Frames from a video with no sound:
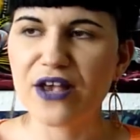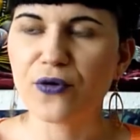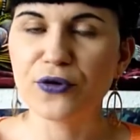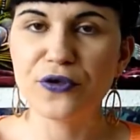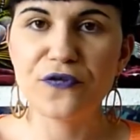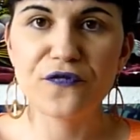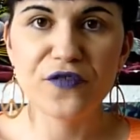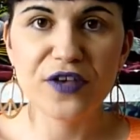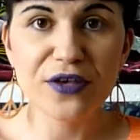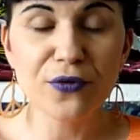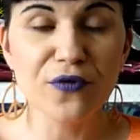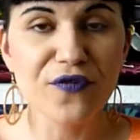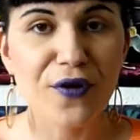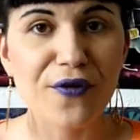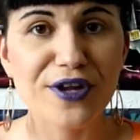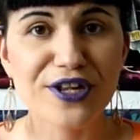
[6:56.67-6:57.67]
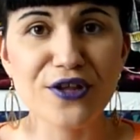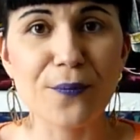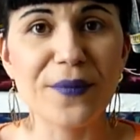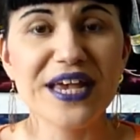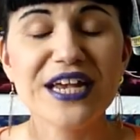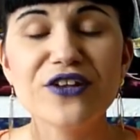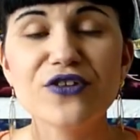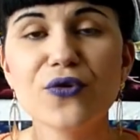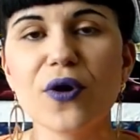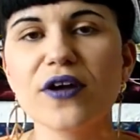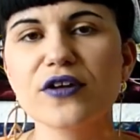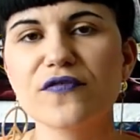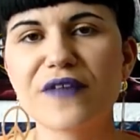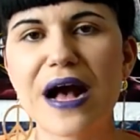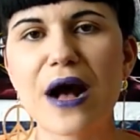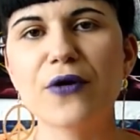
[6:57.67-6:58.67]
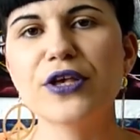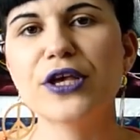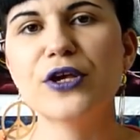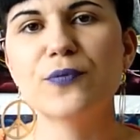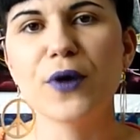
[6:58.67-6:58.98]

or you feel very demeaned or undervalued